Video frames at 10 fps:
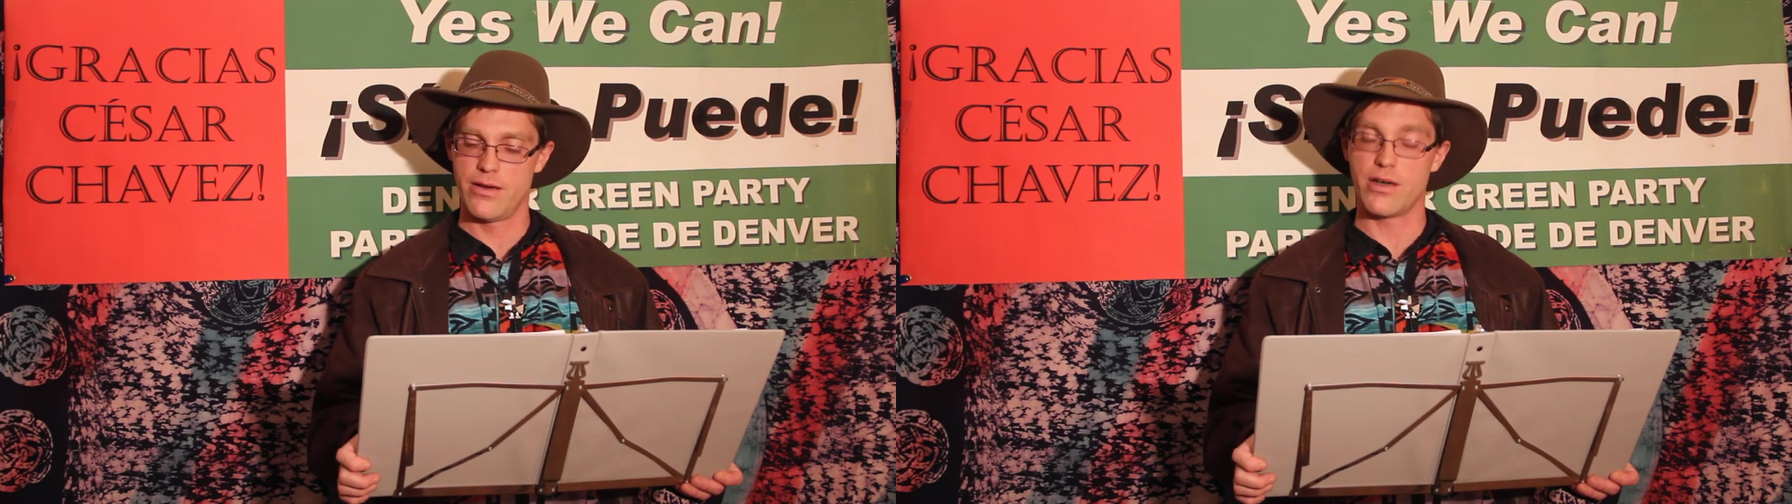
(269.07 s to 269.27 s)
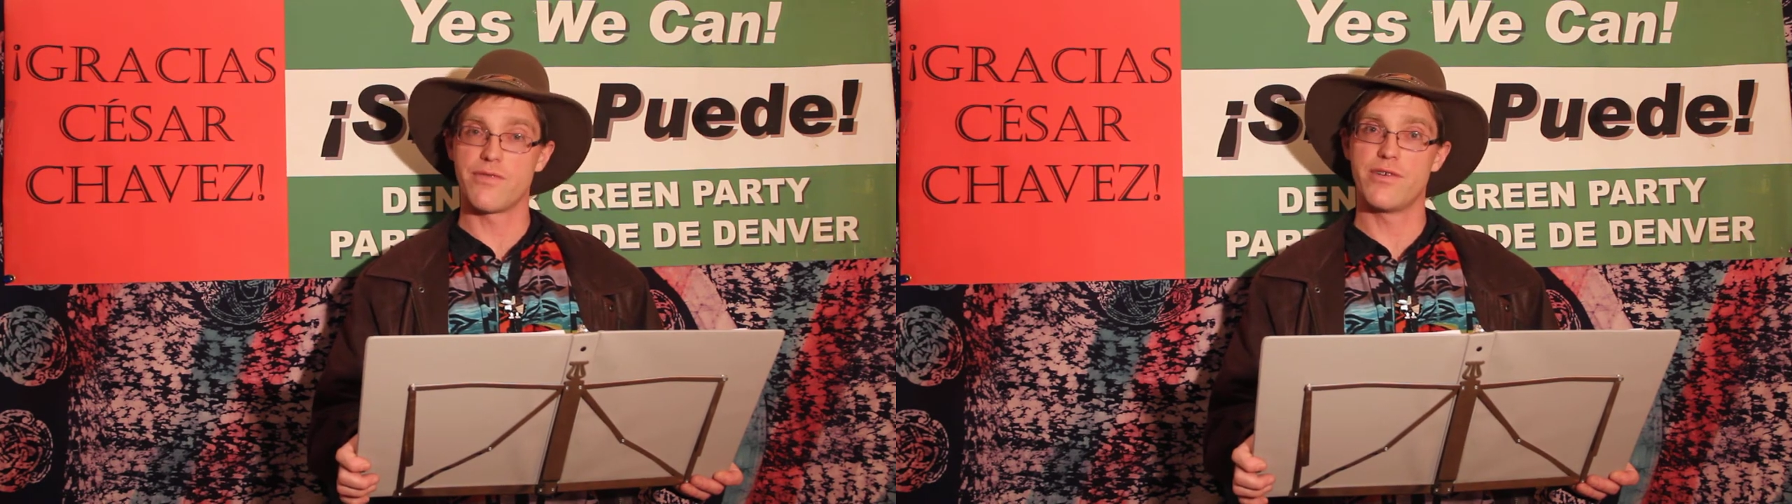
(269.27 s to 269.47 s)

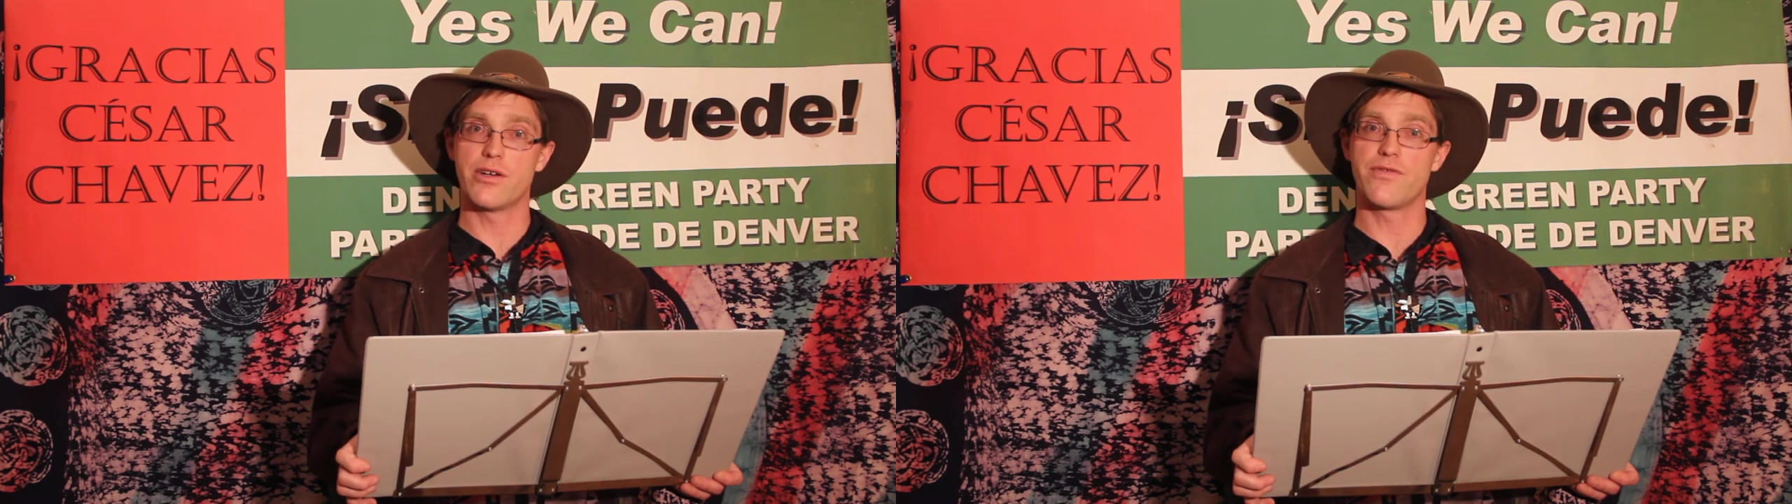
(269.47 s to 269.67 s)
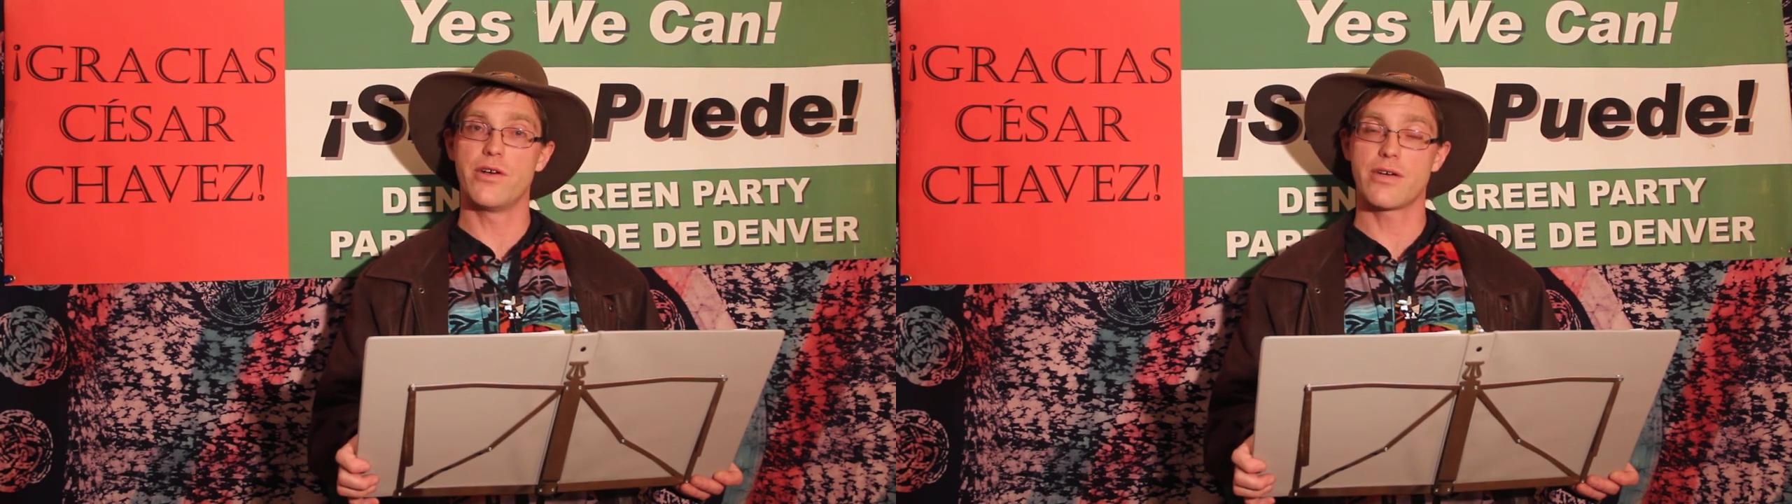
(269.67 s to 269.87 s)
on a
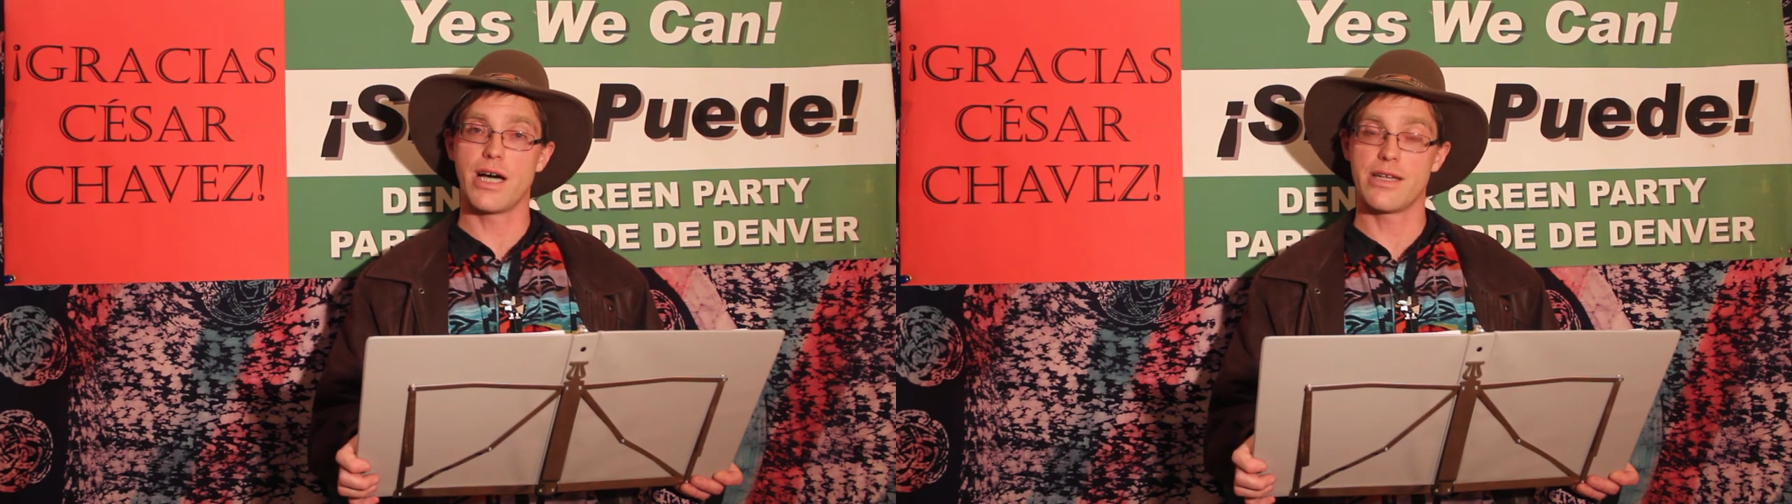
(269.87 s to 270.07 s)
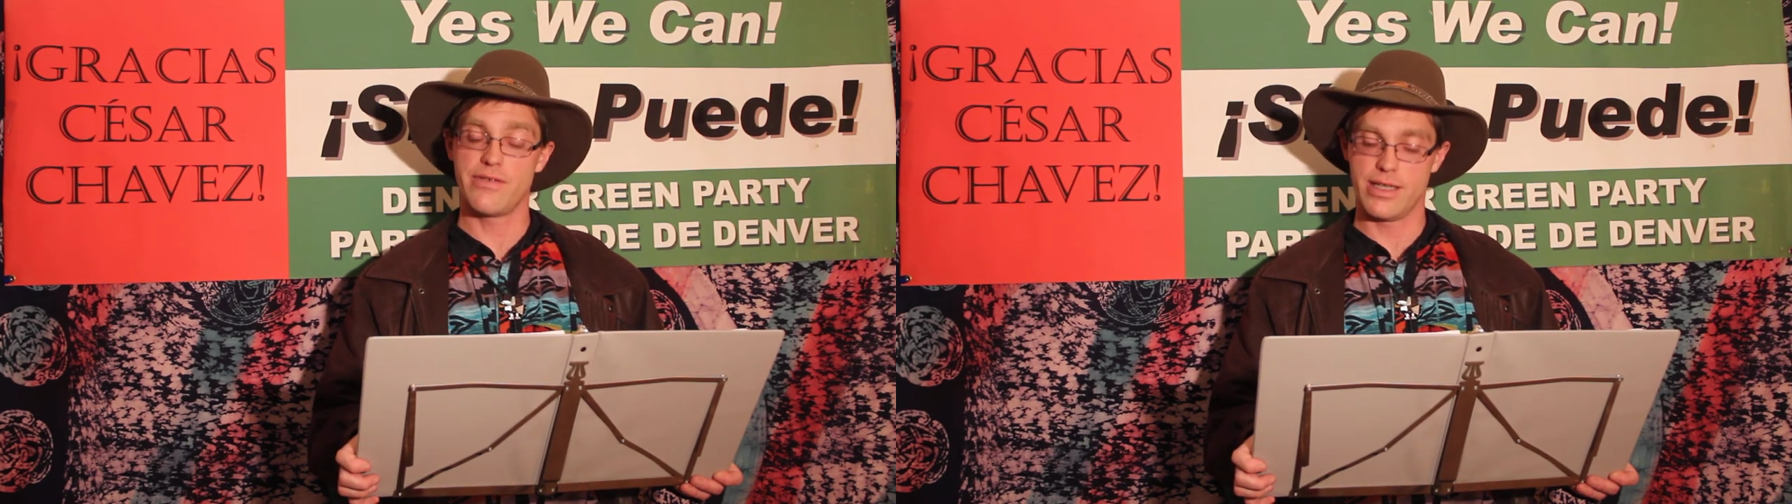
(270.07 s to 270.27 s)
vote of no
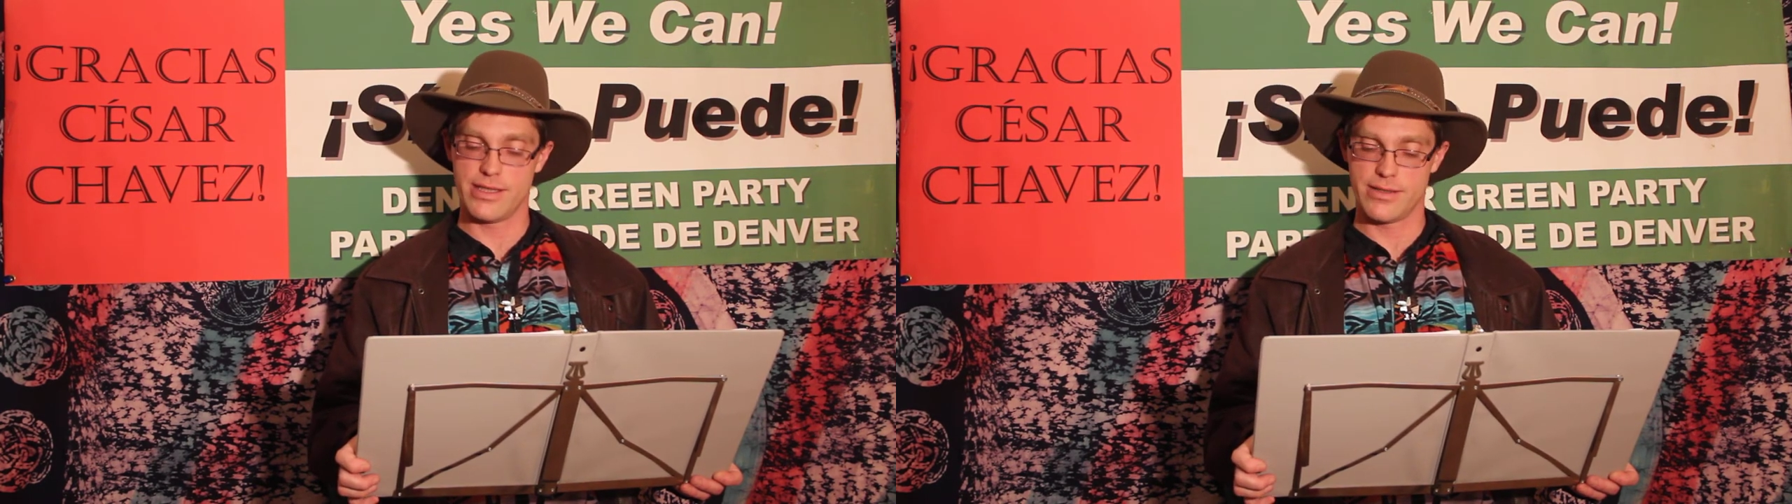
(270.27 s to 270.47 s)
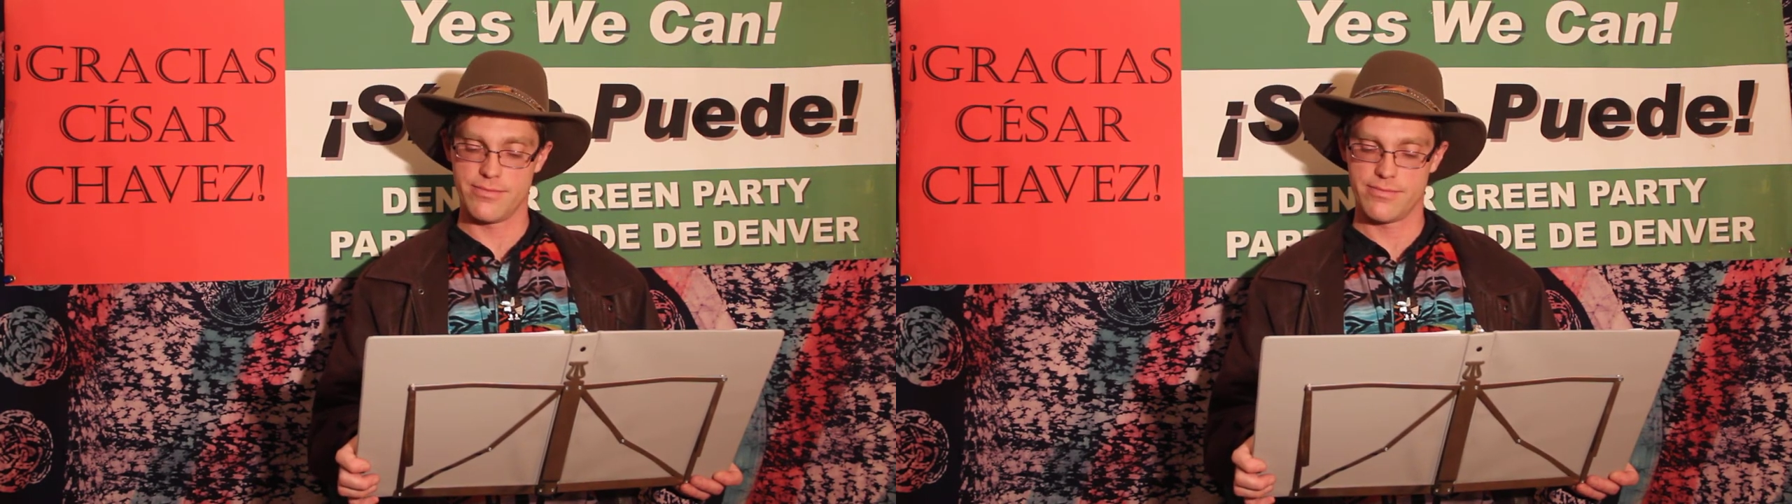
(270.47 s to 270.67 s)
confidence.